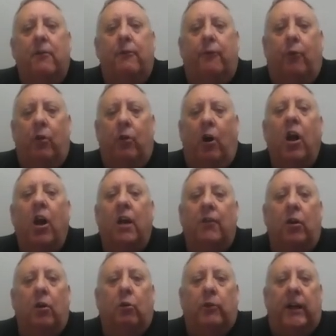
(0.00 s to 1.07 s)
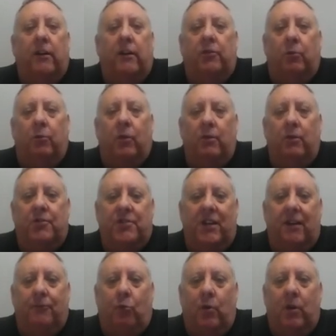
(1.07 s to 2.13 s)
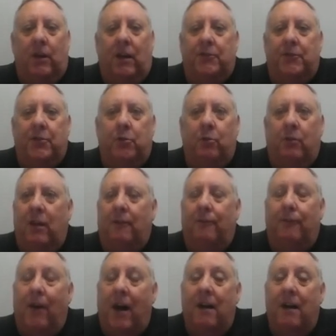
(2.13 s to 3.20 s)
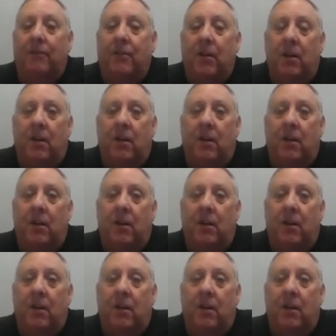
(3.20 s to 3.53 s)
for all of our locators, whether it's an F1, F2, or an F5.